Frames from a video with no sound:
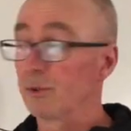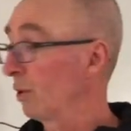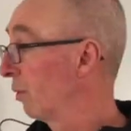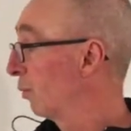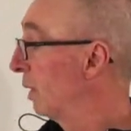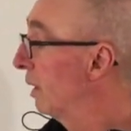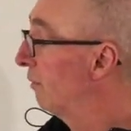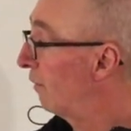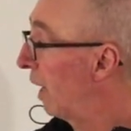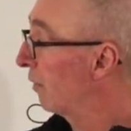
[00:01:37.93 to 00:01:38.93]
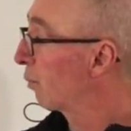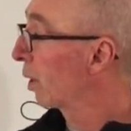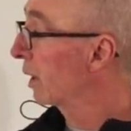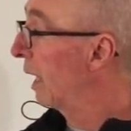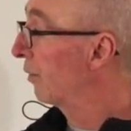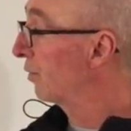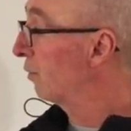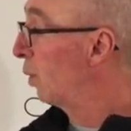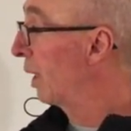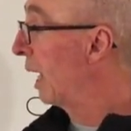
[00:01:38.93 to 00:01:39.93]
So if we did 5 workouts of
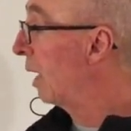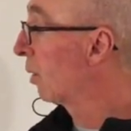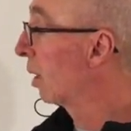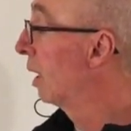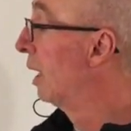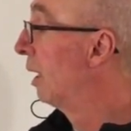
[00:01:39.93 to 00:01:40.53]
1 hour,